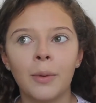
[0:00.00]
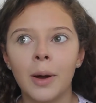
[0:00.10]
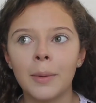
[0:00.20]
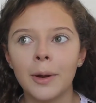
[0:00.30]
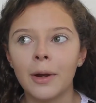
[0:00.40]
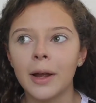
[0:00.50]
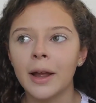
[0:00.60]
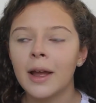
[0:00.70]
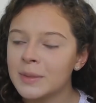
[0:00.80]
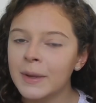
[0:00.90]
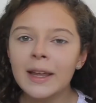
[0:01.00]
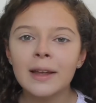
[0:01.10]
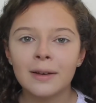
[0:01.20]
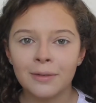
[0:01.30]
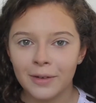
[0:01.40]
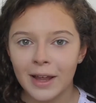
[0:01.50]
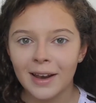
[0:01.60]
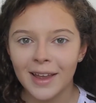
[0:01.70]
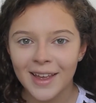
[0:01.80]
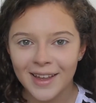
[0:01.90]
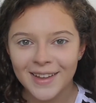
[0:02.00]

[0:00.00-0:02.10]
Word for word: Why am I crying? Speaking of failing,